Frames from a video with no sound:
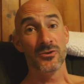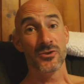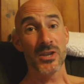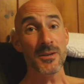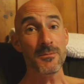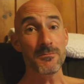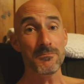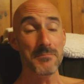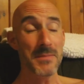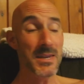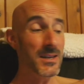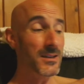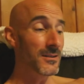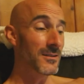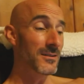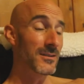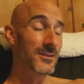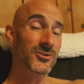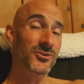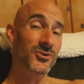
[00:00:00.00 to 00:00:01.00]
cheap
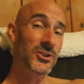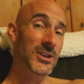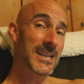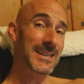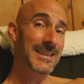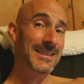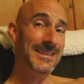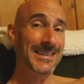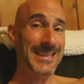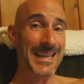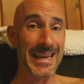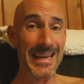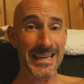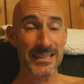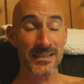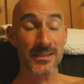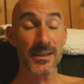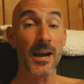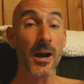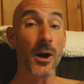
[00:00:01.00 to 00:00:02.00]
meals, cheat
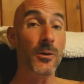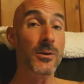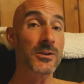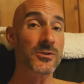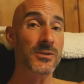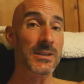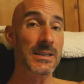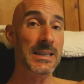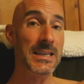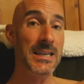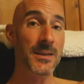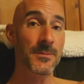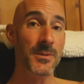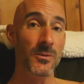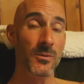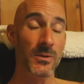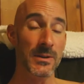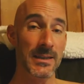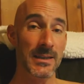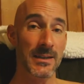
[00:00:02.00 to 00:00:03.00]
days. I always try to keep
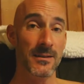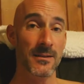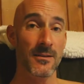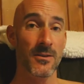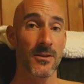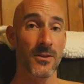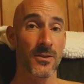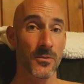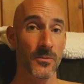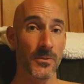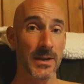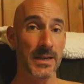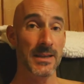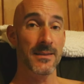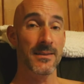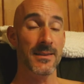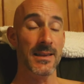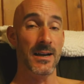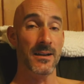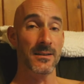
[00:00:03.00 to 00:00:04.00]
it within
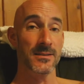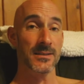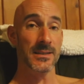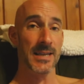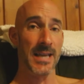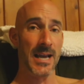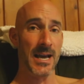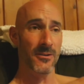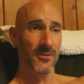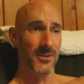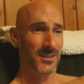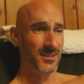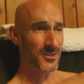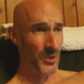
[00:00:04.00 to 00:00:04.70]
3,000 calories.